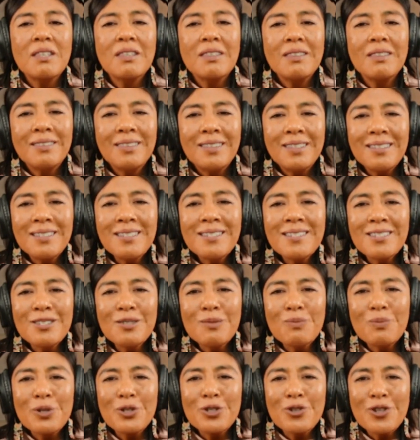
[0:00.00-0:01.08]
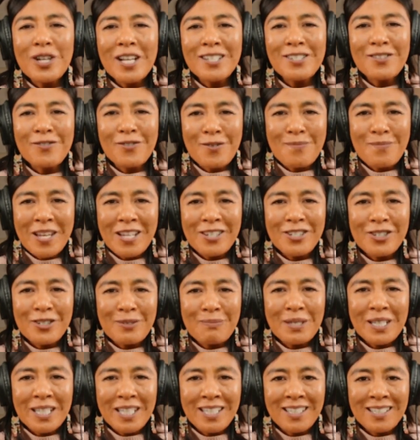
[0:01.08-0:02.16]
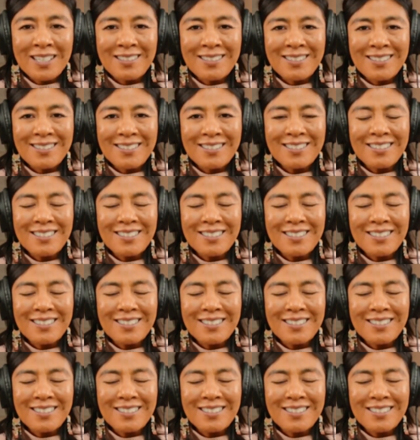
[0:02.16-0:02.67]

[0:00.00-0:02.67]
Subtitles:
This is where transformation begins.